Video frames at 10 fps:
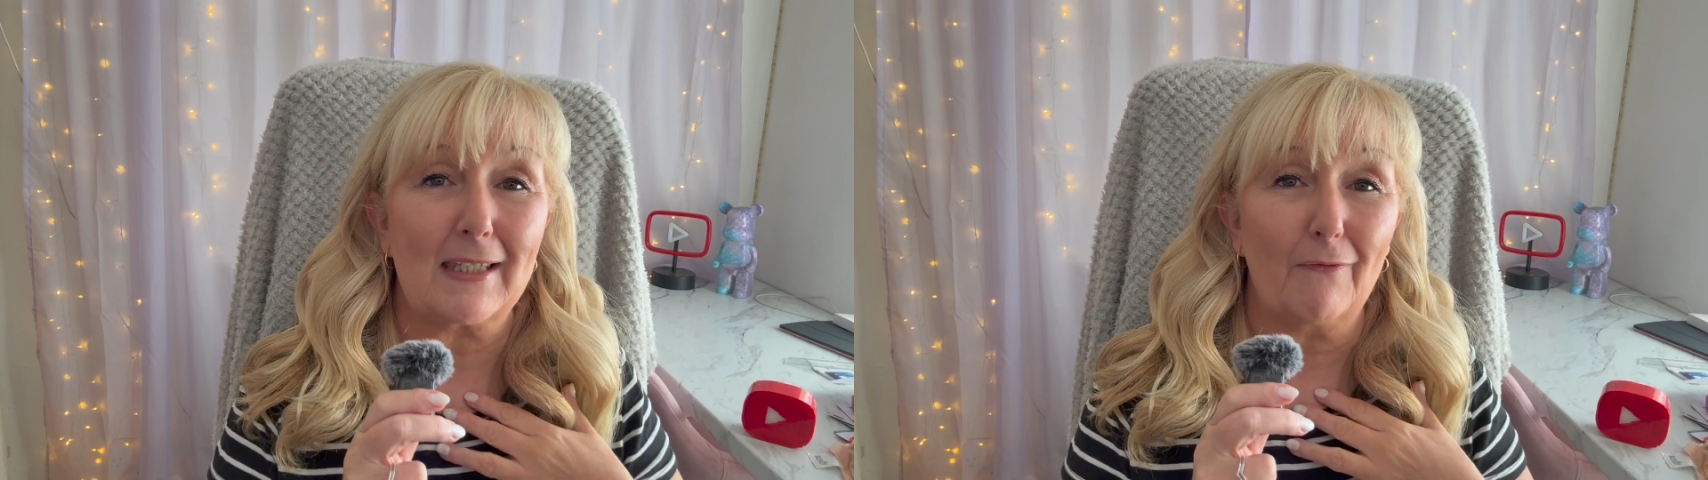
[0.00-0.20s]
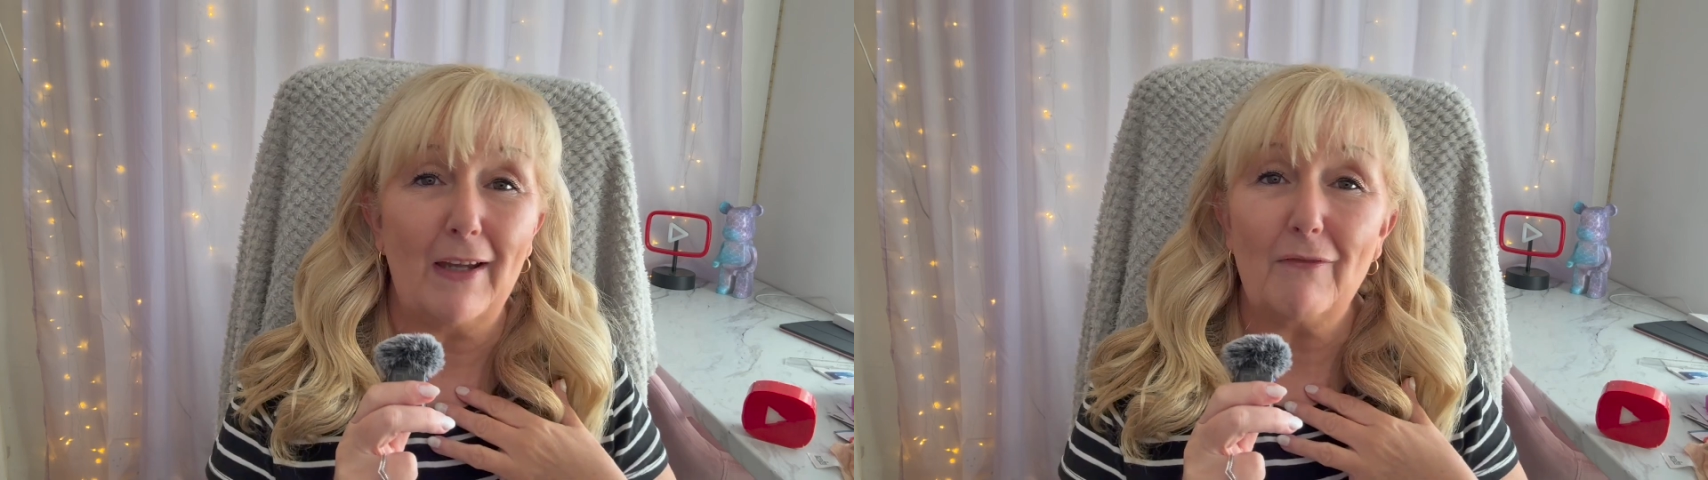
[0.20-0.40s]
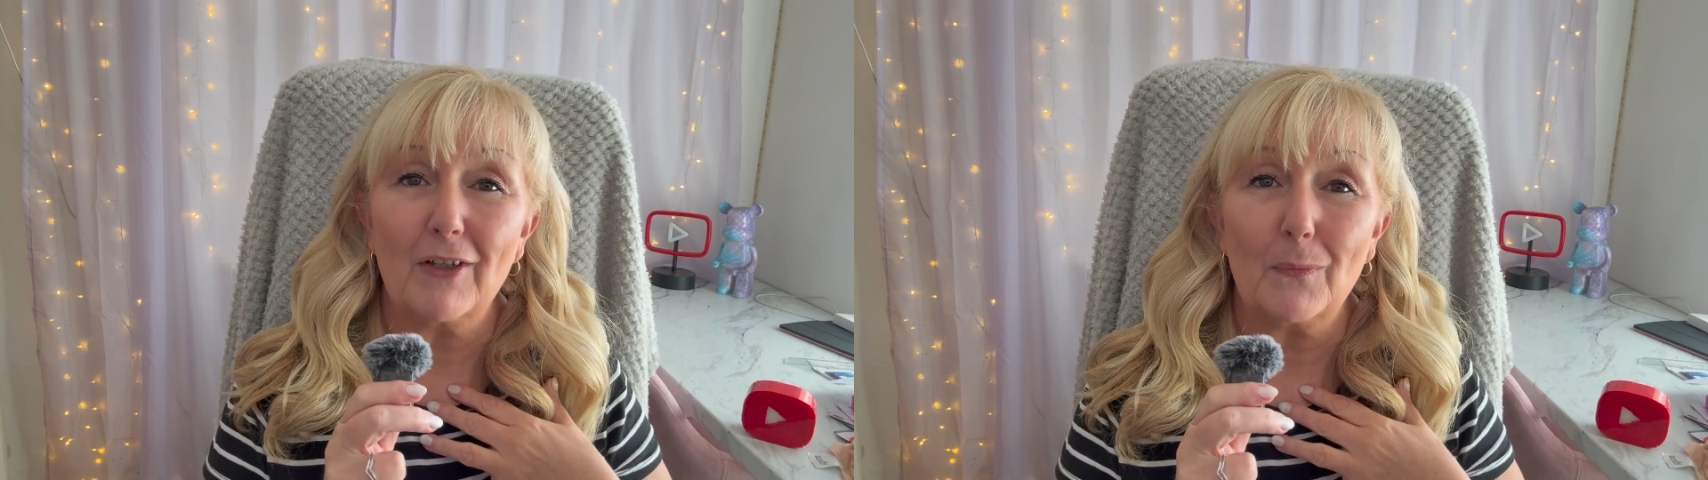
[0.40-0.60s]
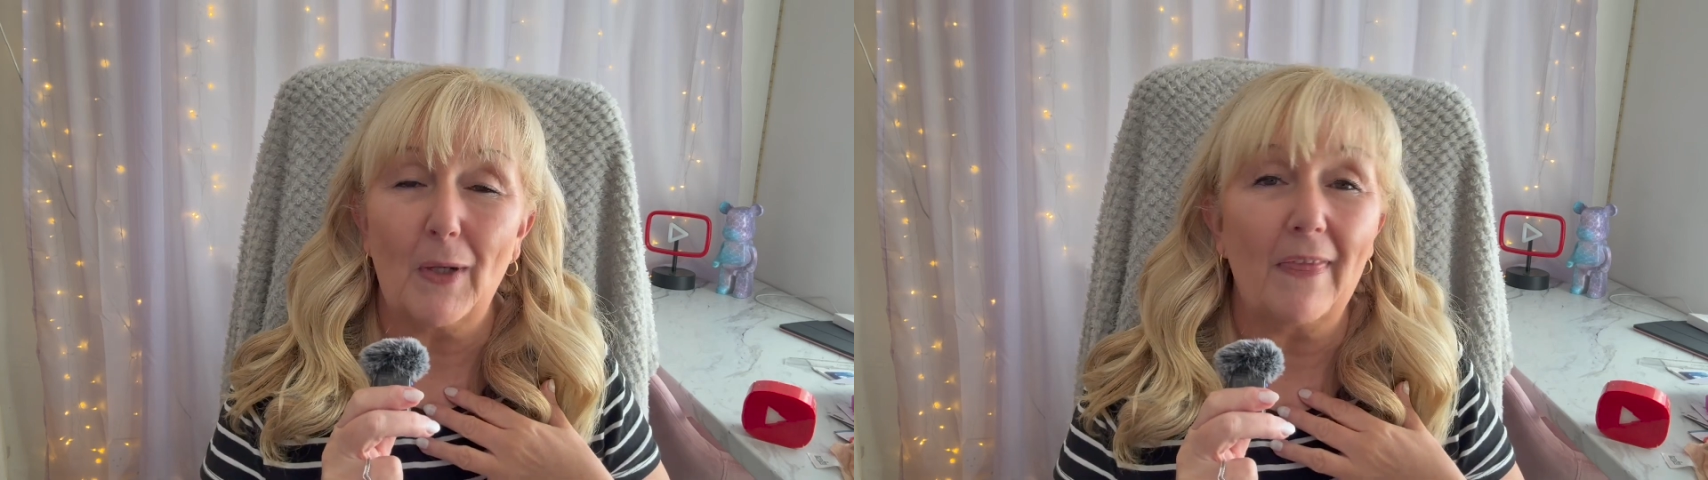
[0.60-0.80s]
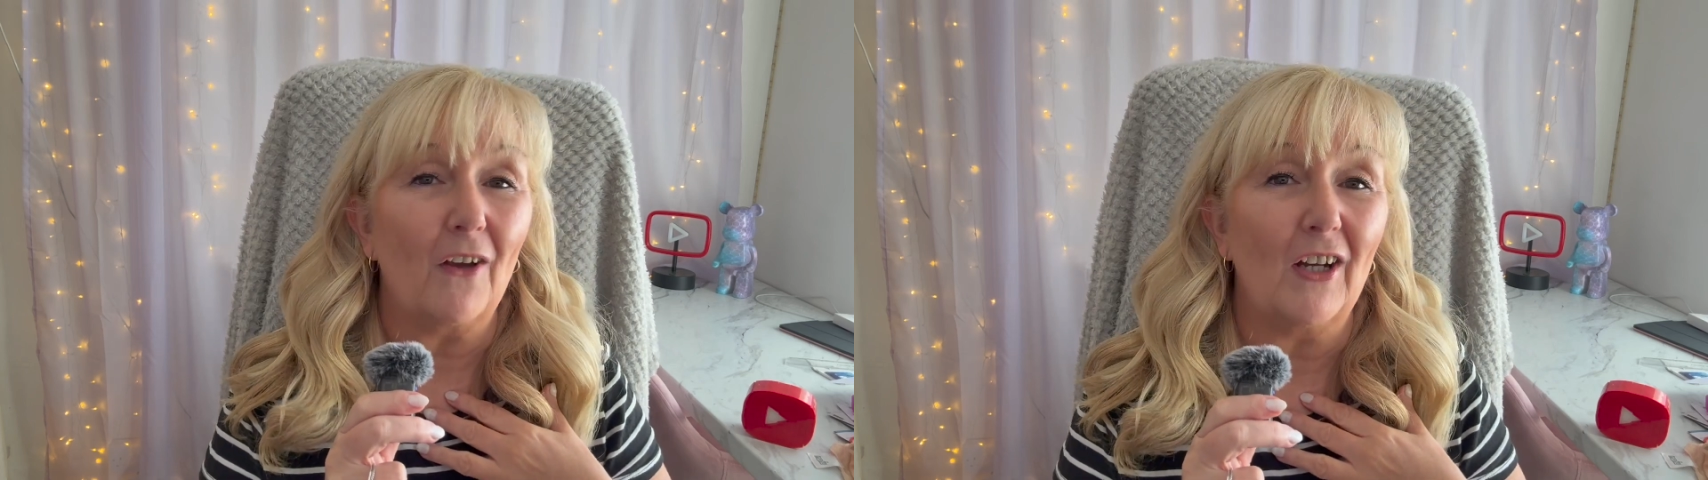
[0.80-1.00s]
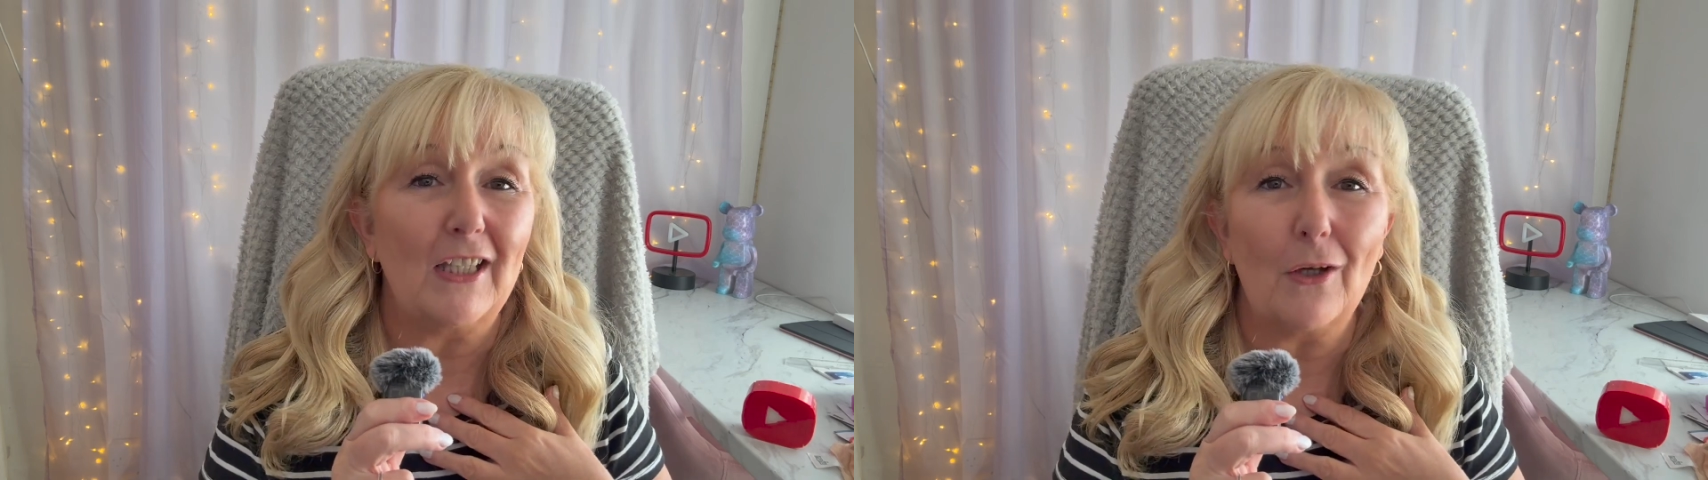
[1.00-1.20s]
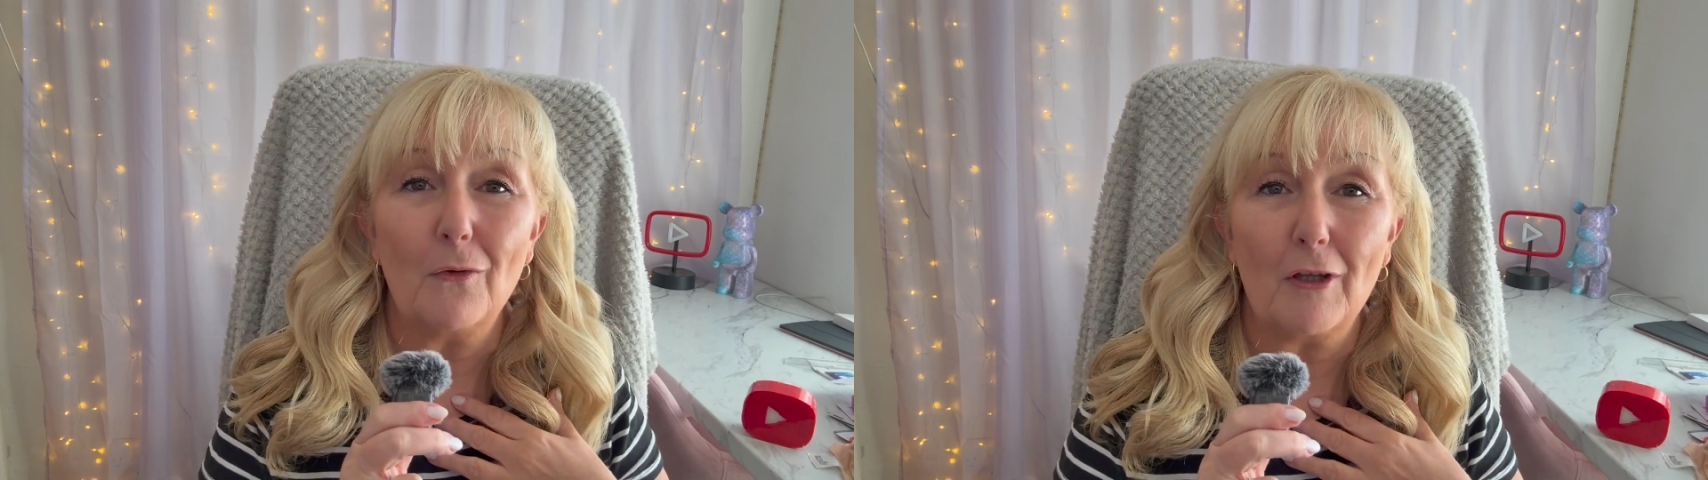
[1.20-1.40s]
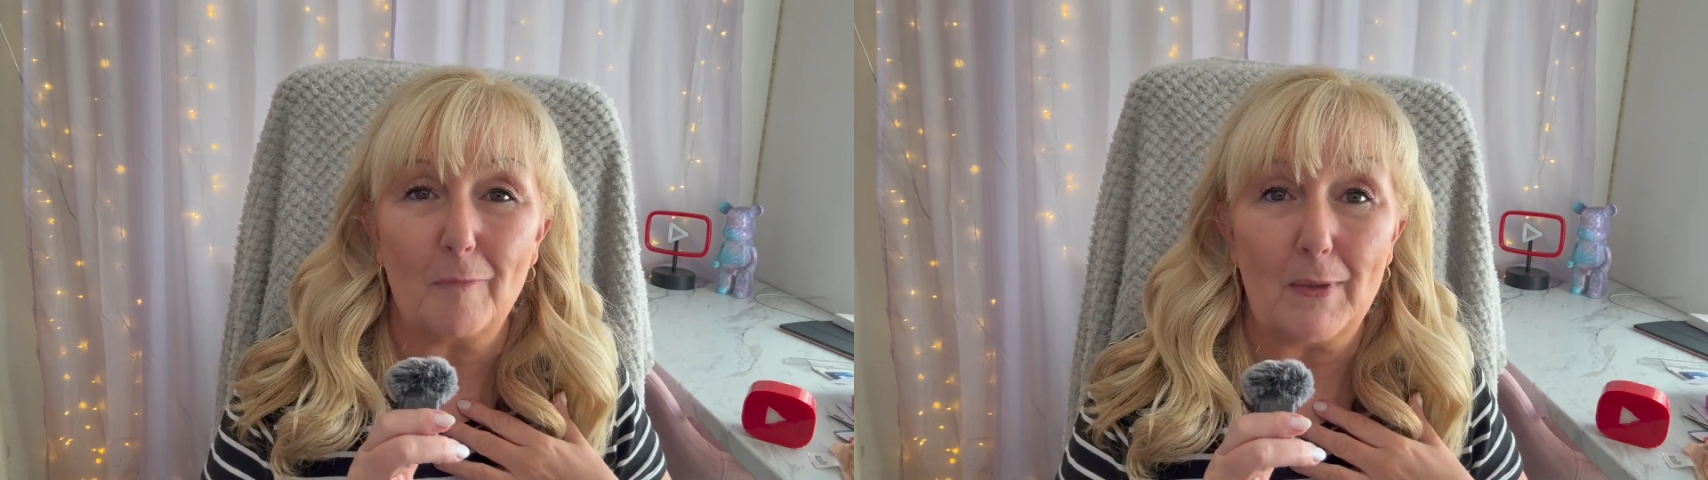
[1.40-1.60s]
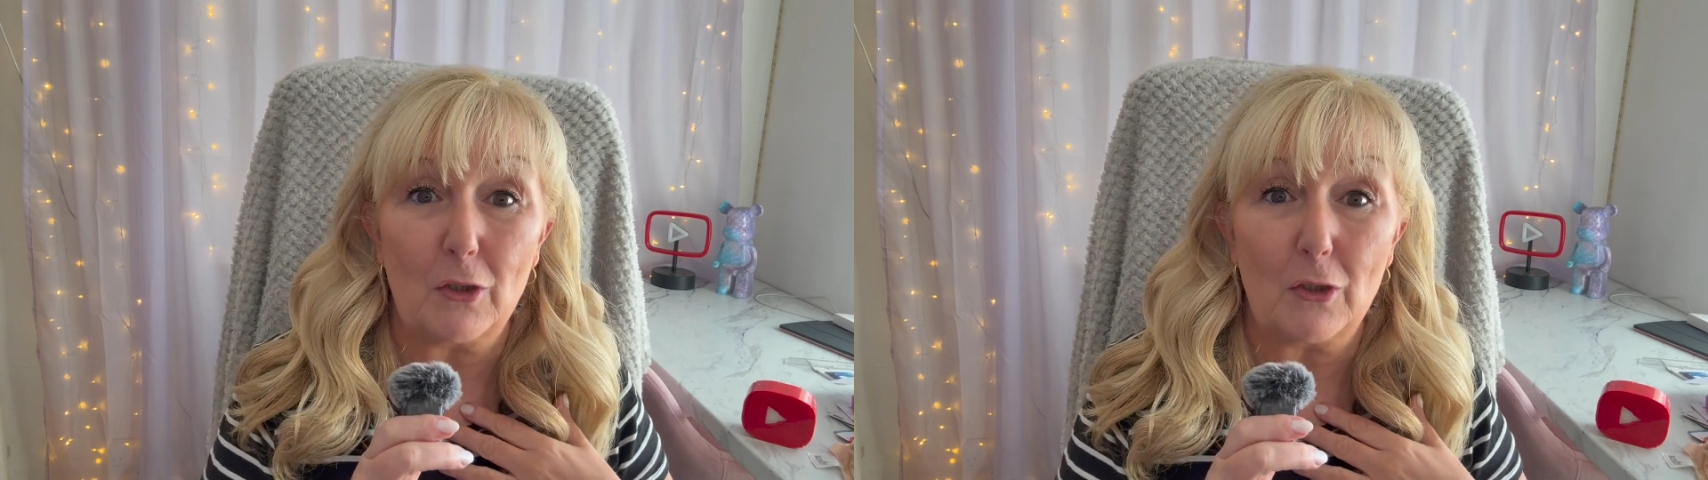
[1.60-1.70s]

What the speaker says: the favourite one that I know that I've been